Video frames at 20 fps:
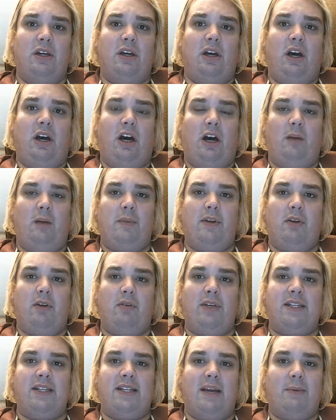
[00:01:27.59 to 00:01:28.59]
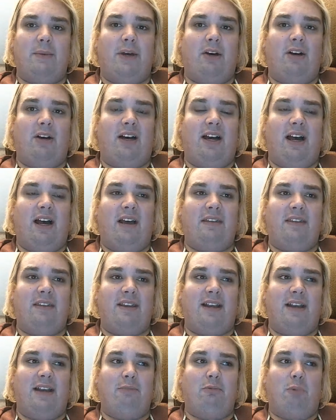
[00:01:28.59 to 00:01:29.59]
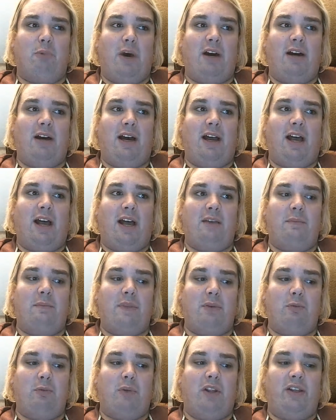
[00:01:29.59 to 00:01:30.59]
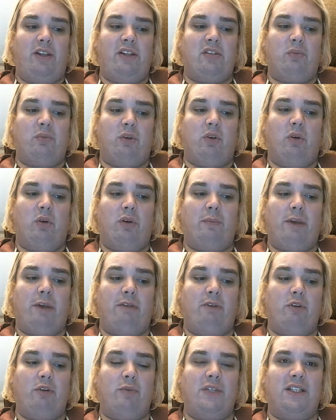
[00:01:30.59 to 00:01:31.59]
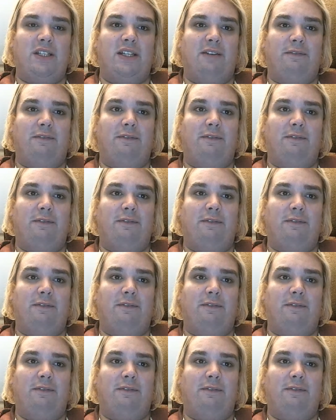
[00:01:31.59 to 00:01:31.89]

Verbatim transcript: Um, the only time I'll, I, I think I I, would be willing to record in my room is if